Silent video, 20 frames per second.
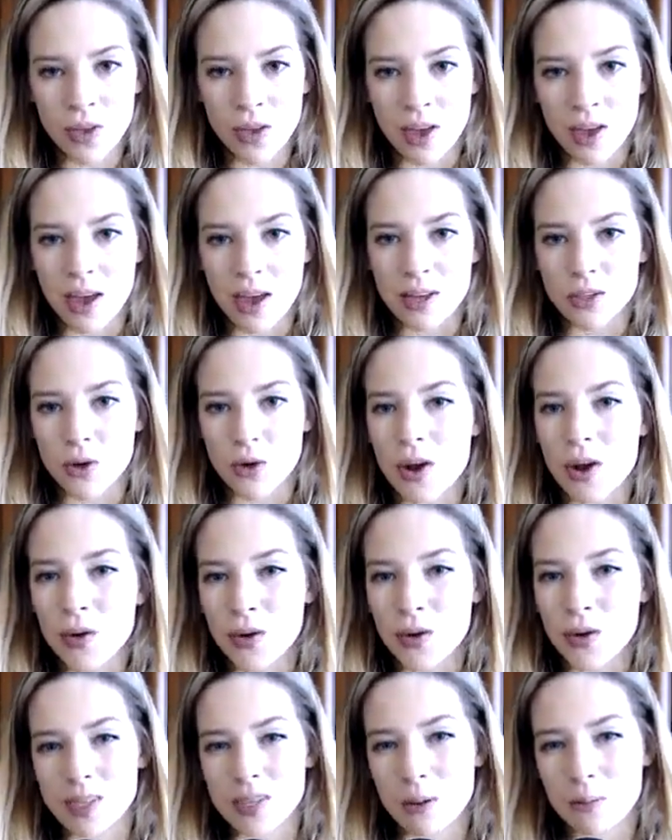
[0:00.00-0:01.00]
and try to
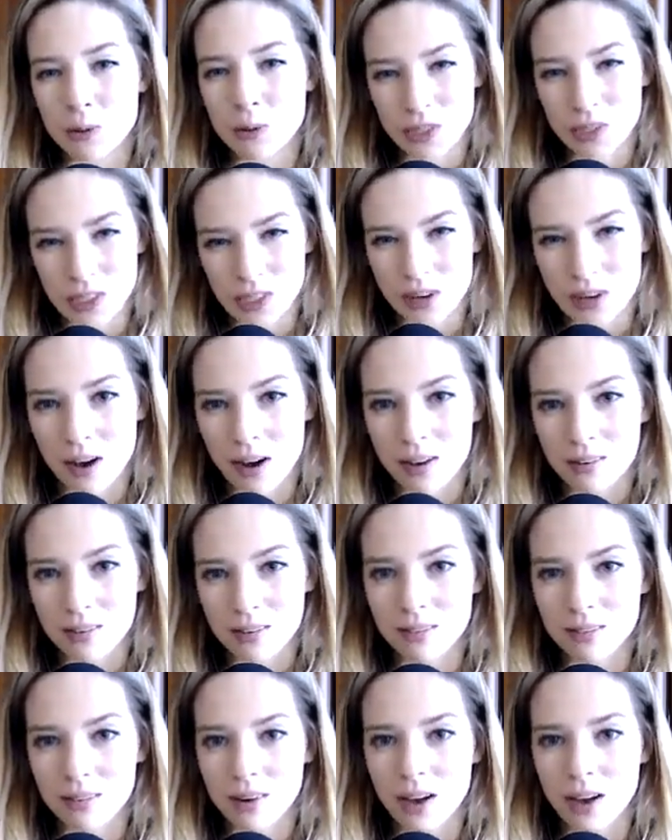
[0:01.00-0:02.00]
accept what's not.
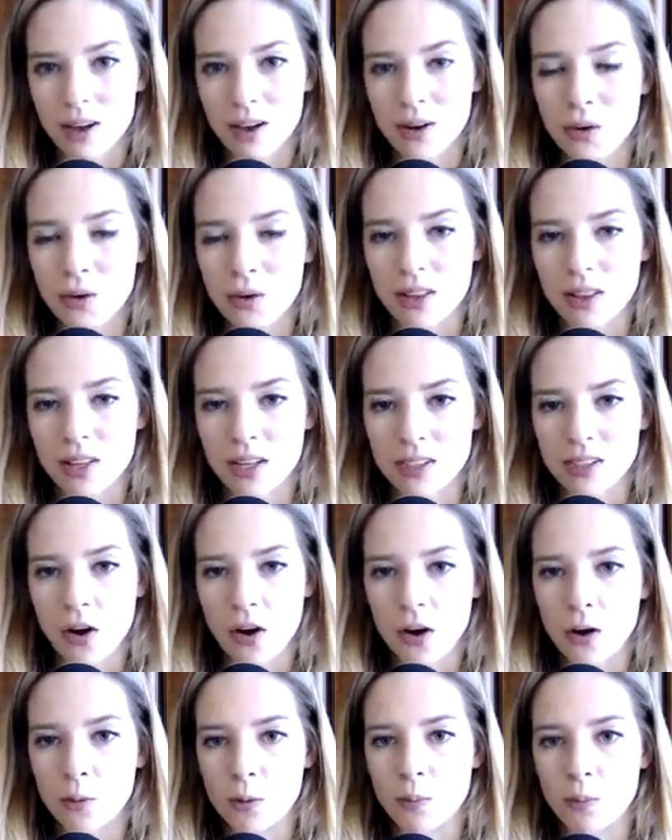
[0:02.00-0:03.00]
I know that that's
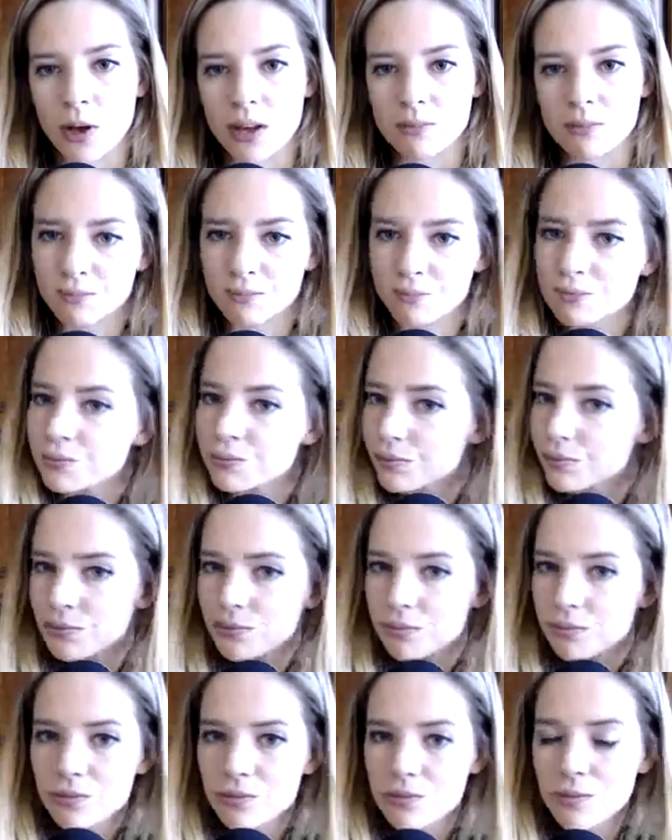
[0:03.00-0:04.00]
hard, but
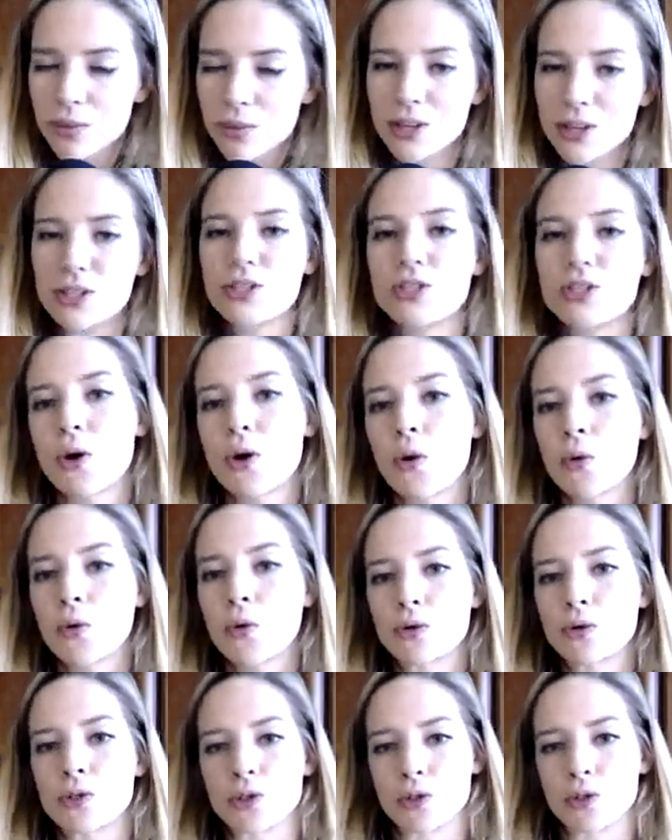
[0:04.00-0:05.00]
it's so
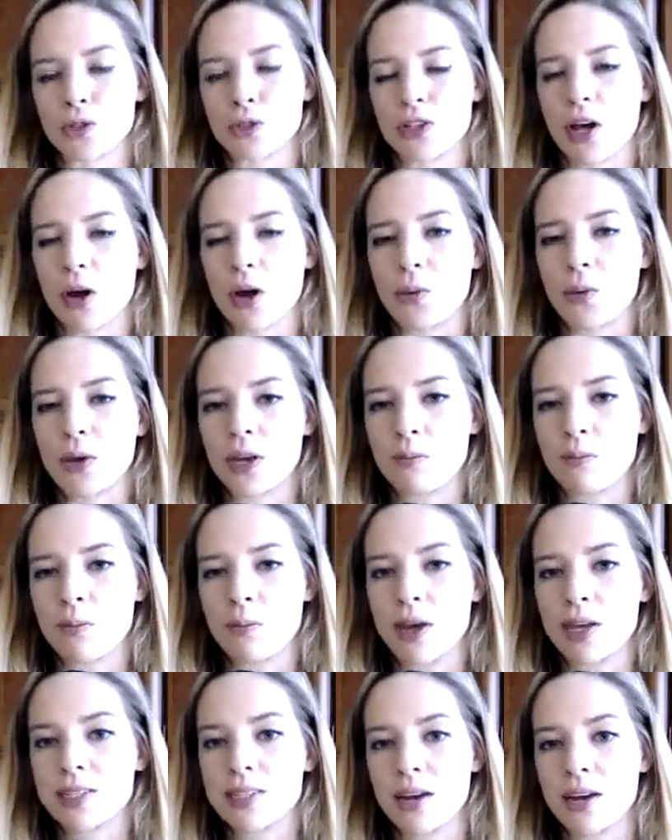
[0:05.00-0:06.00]
crucial so that we can
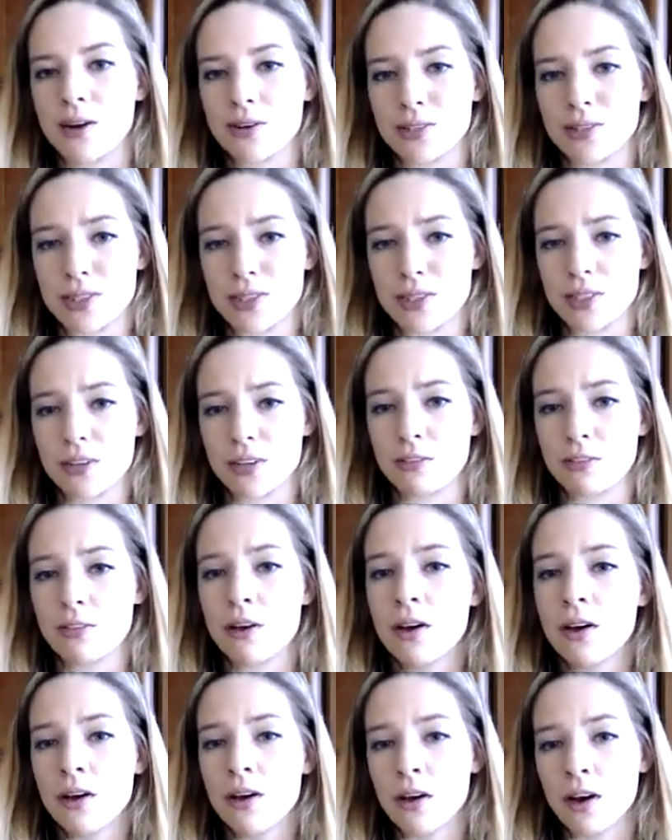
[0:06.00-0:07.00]
maintain our sense
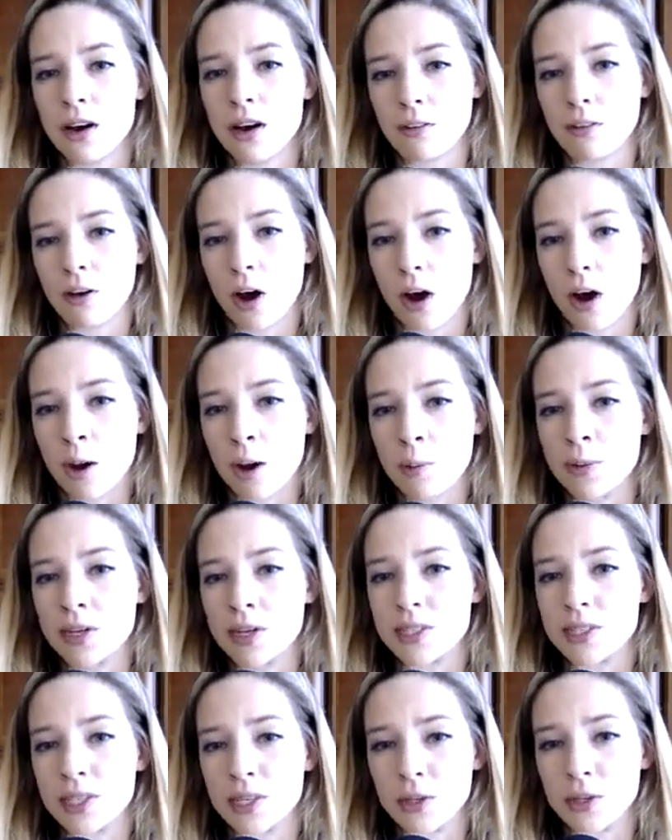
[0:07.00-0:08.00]
of calm
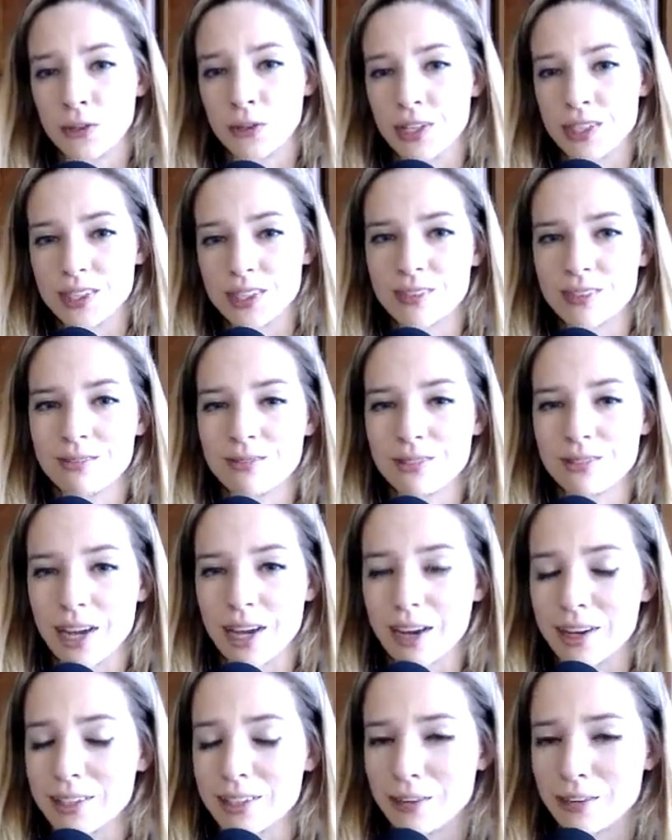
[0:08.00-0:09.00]
and decrease
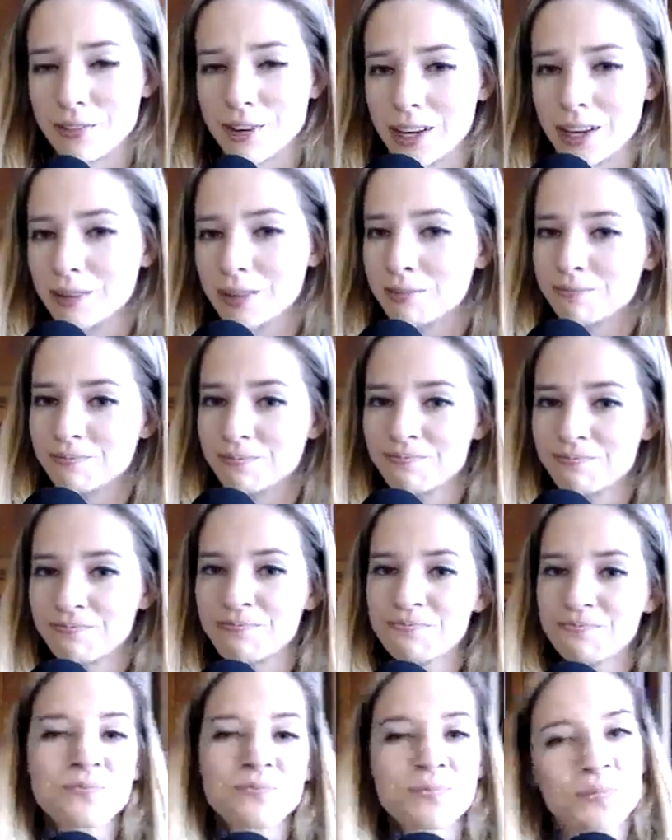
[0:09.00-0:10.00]
negativity.
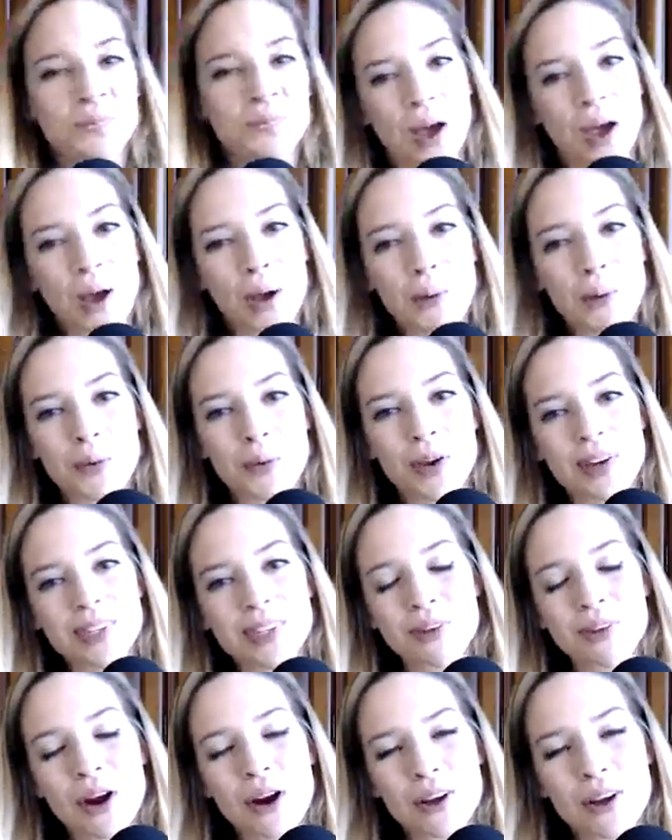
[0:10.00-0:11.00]
I hope you guys
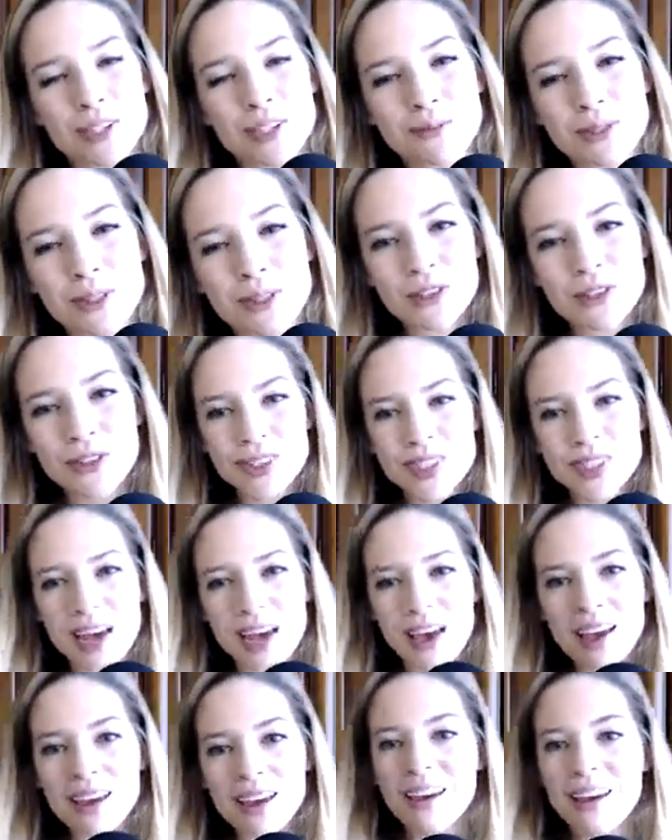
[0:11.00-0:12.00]
have an awesome
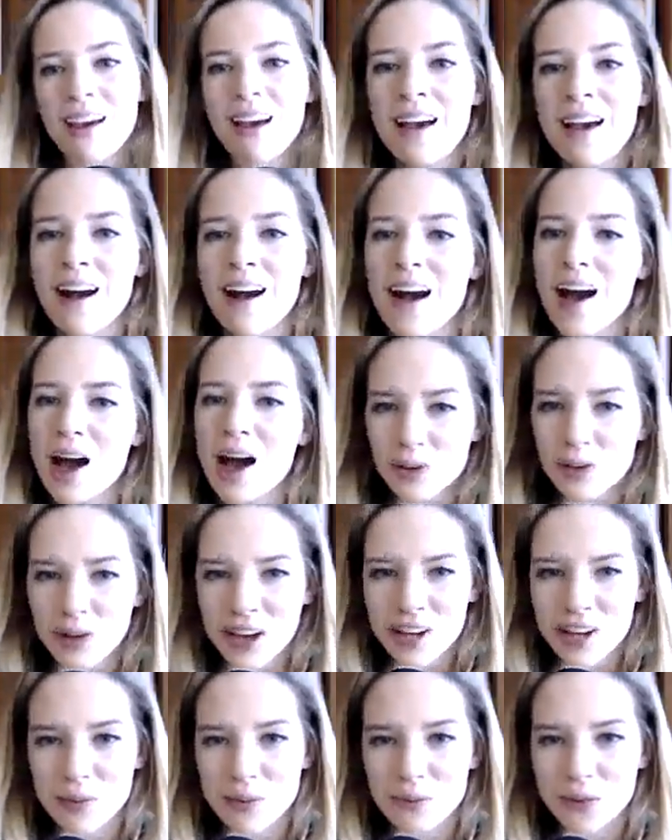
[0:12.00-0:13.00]
Tuesday. I will
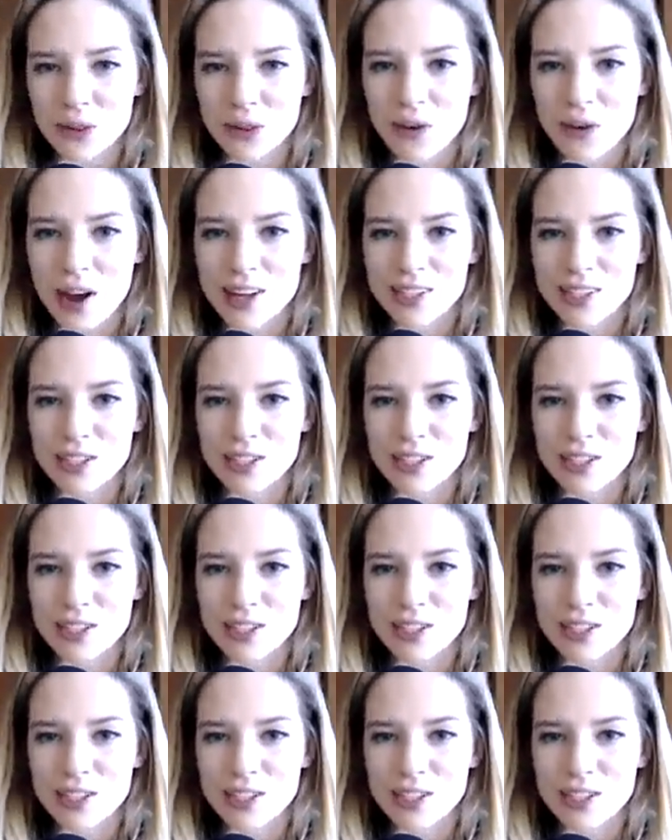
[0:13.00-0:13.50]
catch up with you guys